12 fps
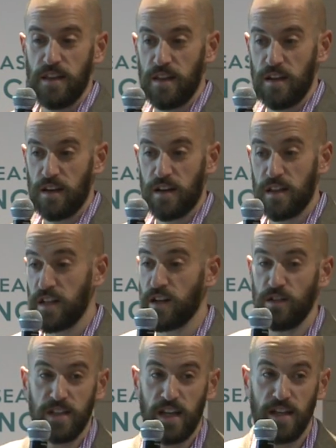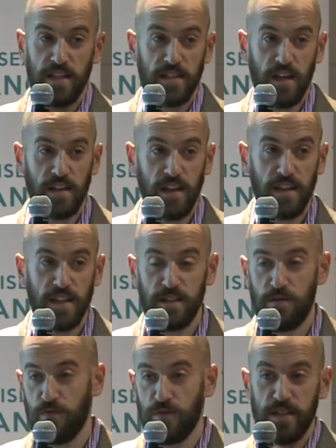the clinical data is done
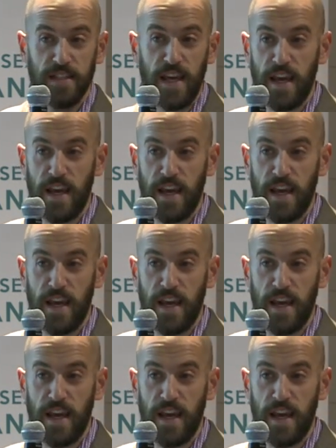through the